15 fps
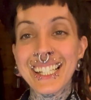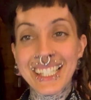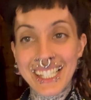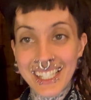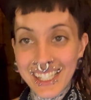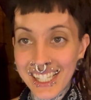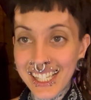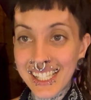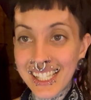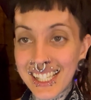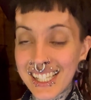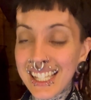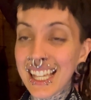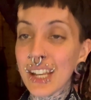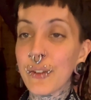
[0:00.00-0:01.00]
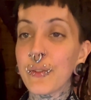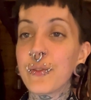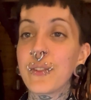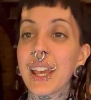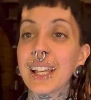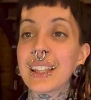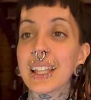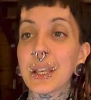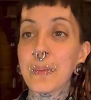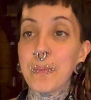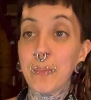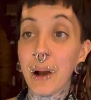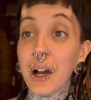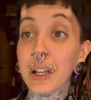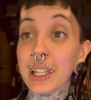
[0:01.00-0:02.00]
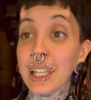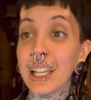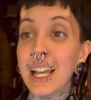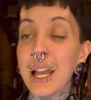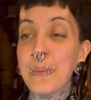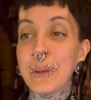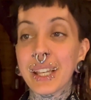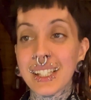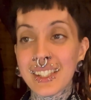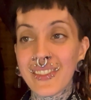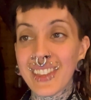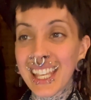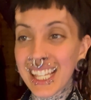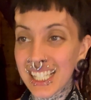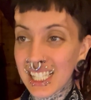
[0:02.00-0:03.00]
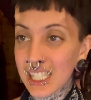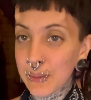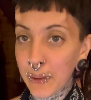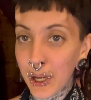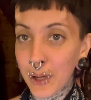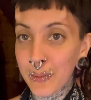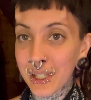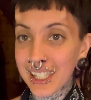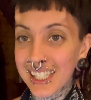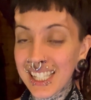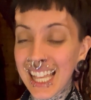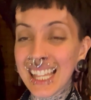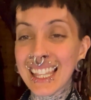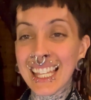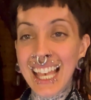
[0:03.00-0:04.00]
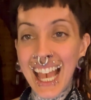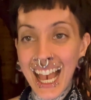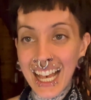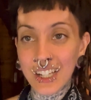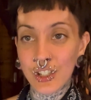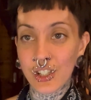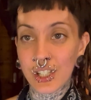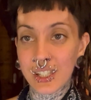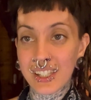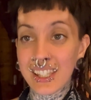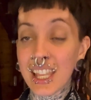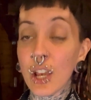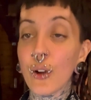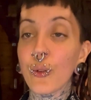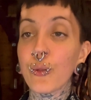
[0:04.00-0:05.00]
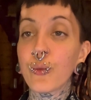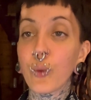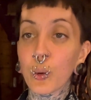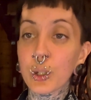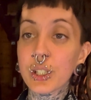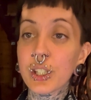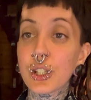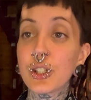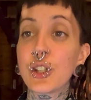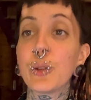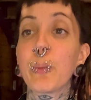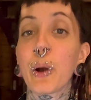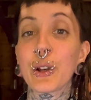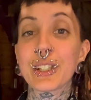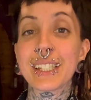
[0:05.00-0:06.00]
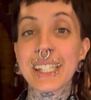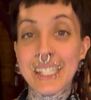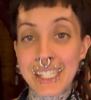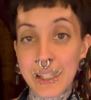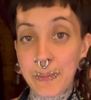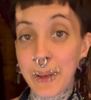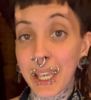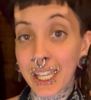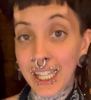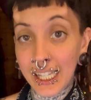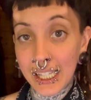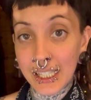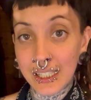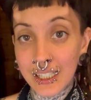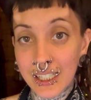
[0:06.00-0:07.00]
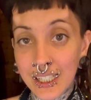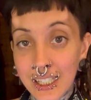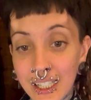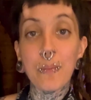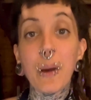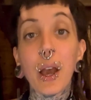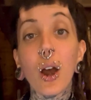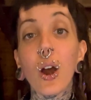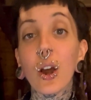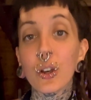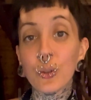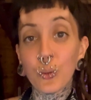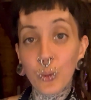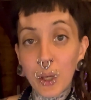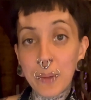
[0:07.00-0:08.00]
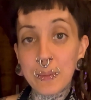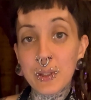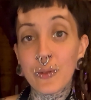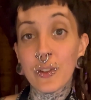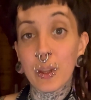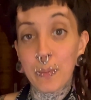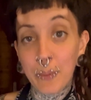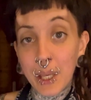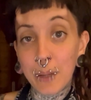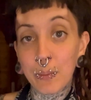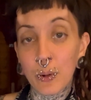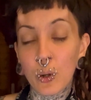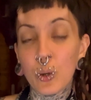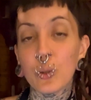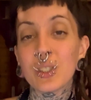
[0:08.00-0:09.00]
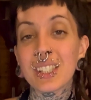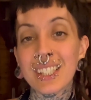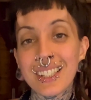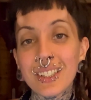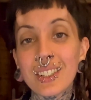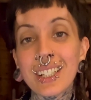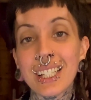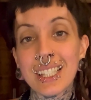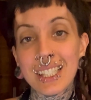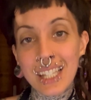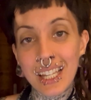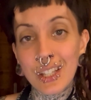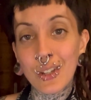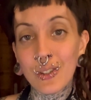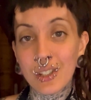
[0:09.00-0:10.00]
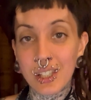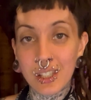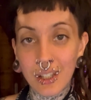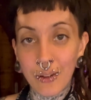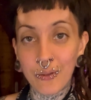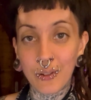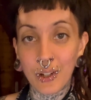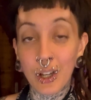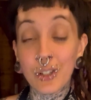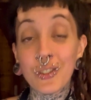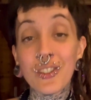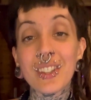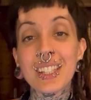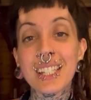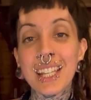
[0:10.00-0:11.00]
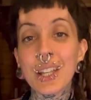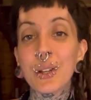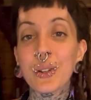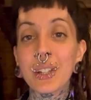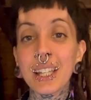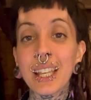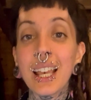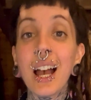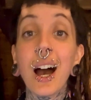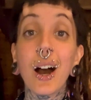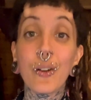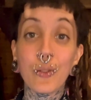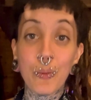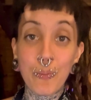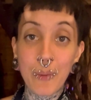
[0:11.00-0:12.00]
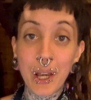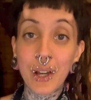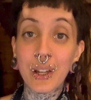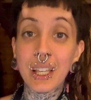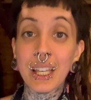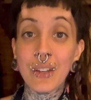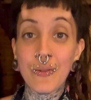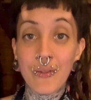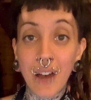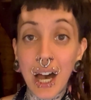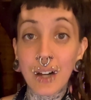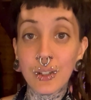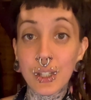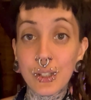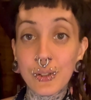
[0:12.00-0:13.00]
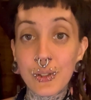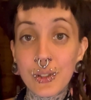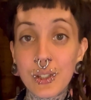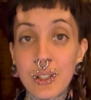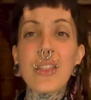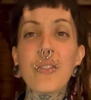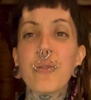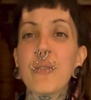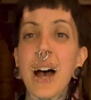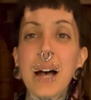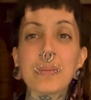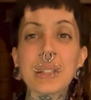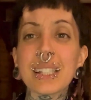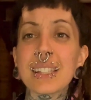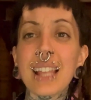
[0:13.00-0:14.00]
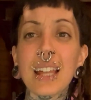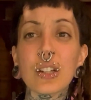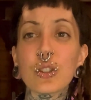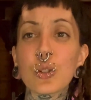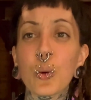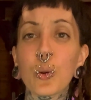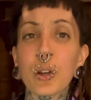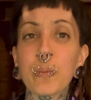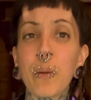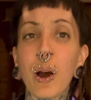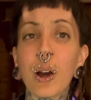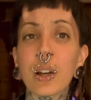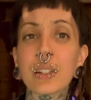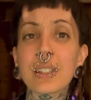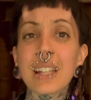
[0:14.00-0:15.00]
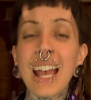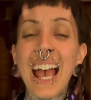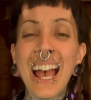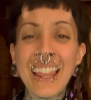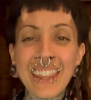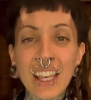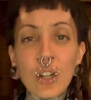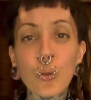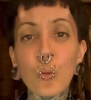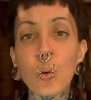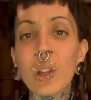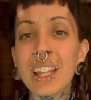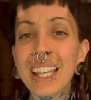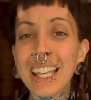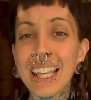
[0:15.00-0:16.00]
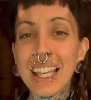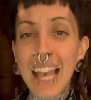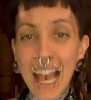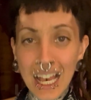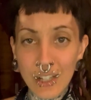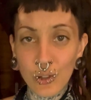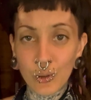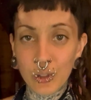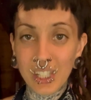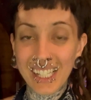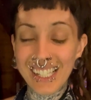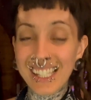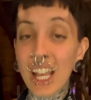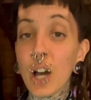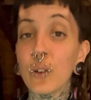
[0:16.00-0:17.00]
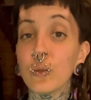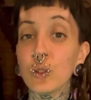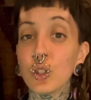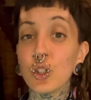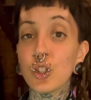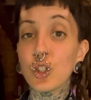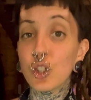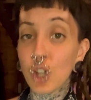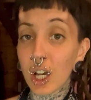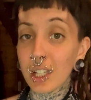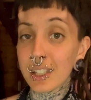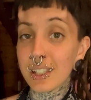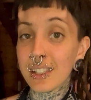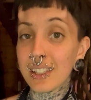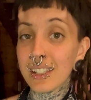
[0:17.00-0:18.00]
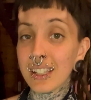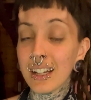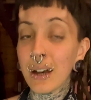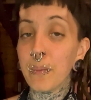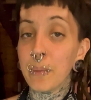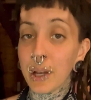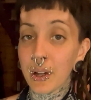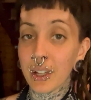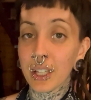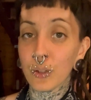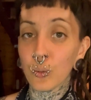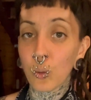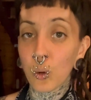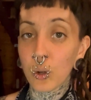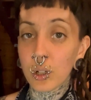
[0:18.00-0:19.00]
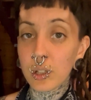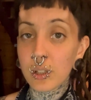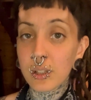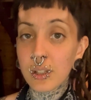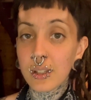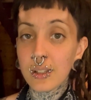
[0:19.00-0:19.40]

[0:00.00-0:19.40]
diseases, and a failing body because of the experiments and the actions they are forced to participate in. My heart weeps for the people who still continue to suffer under the tyranny of American values, the families that are torn apart, and the unwilling casualties of just American wars.